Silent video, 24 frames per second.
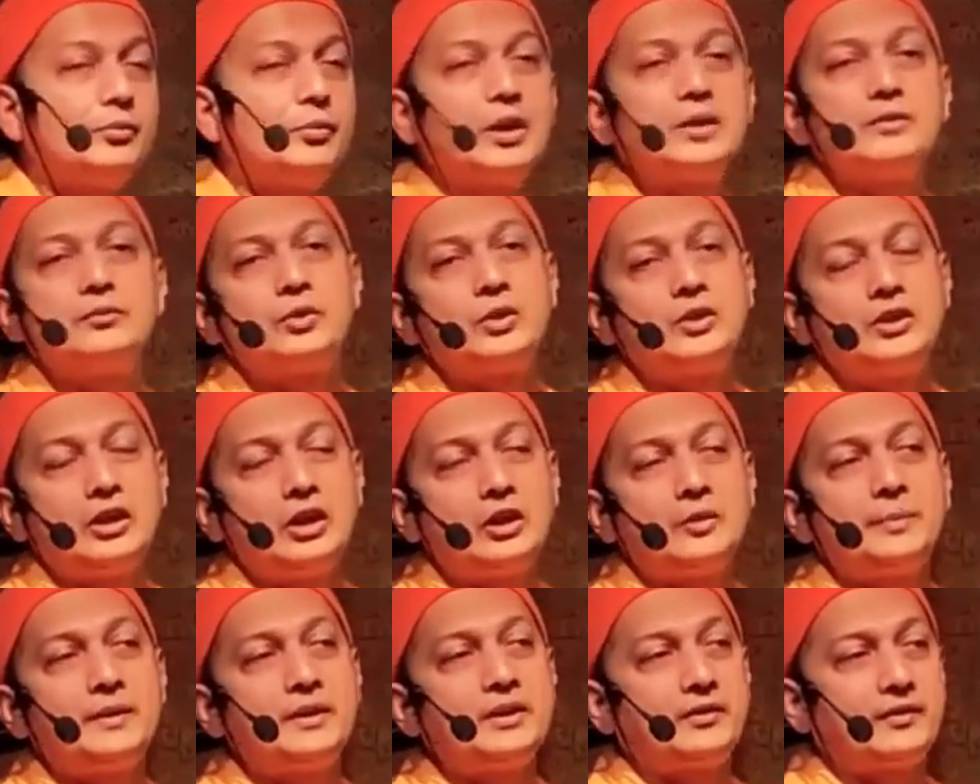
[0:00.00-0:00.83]
one would
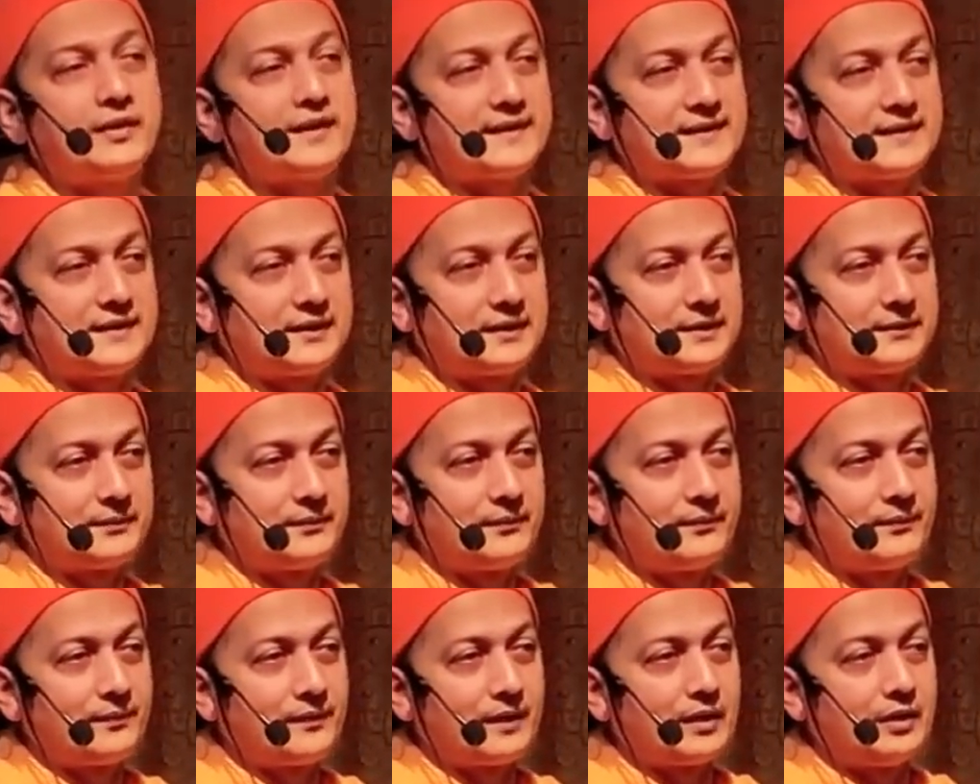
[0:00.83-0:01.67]
not be interested.
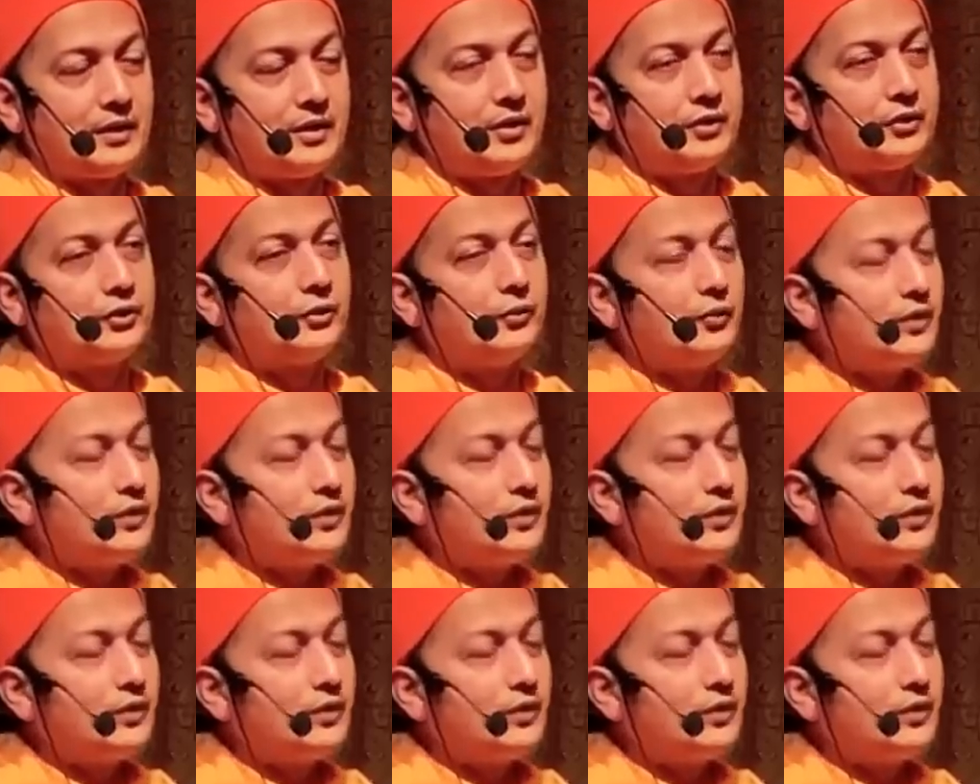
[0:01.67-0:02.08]
So